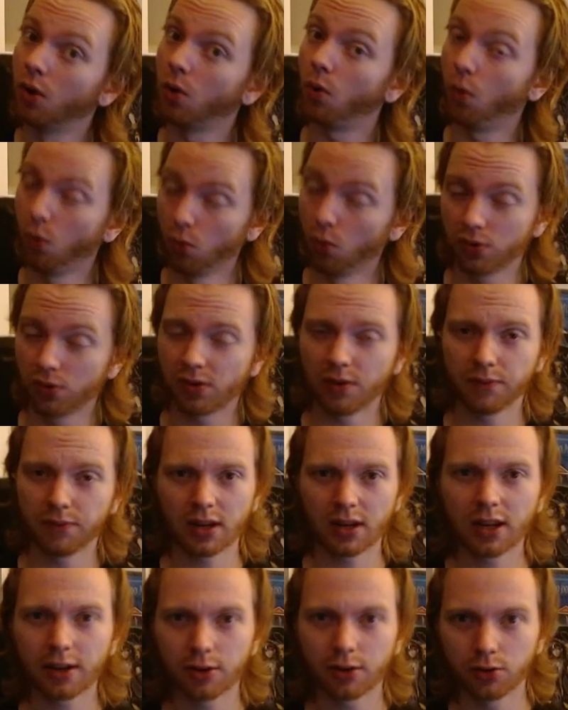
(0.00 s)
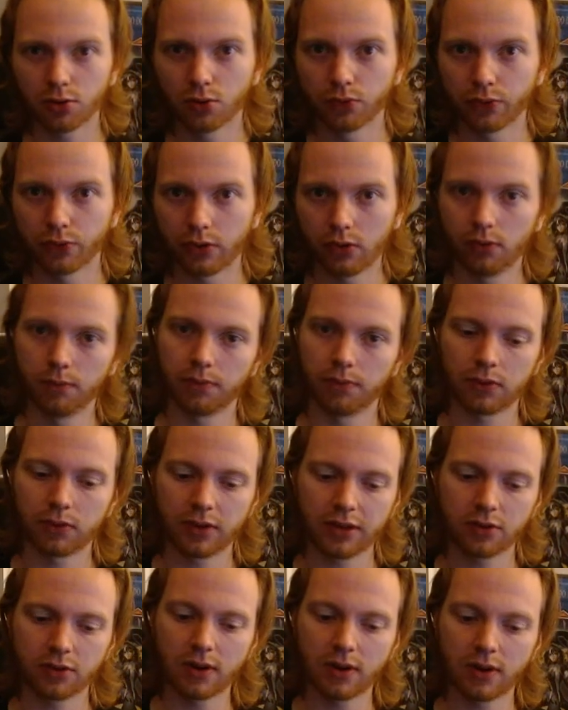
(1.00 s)
or something like a Nerval. So
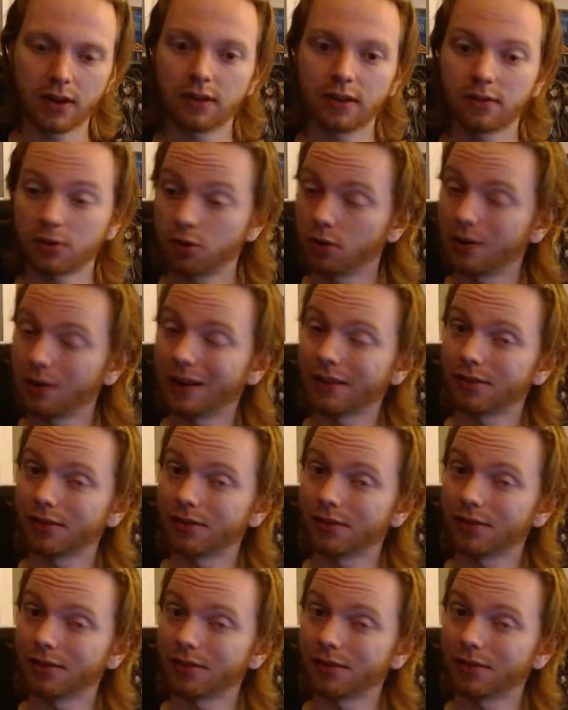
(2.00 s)
then your hand is Karas